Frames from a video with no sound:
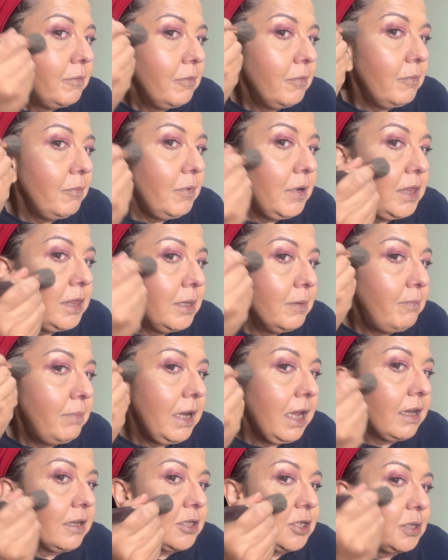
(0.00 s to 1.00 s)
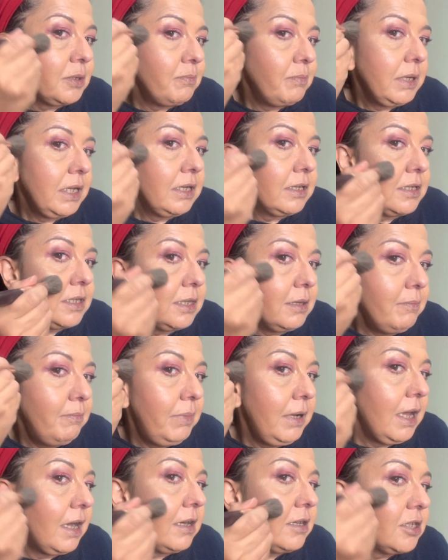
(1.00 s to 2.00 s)
with the blush because the
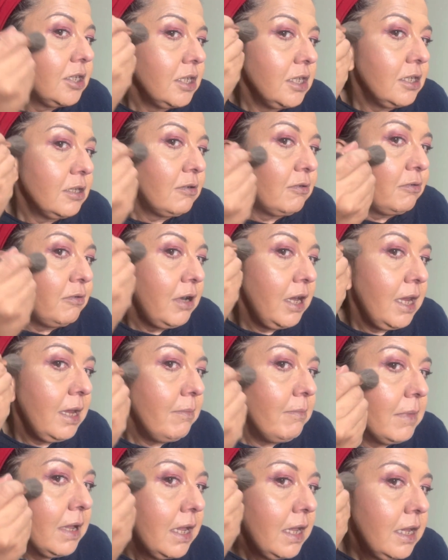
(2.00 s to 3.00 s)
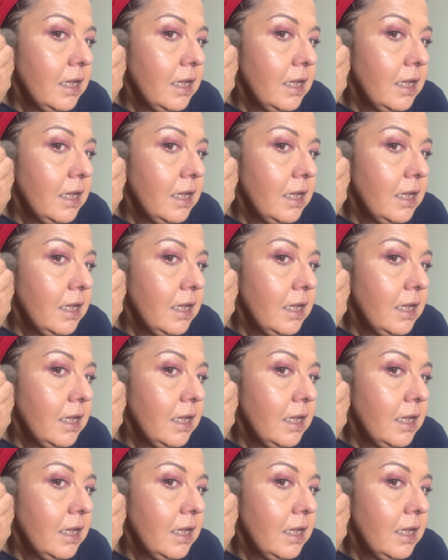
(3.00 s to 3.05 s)
blush is cream.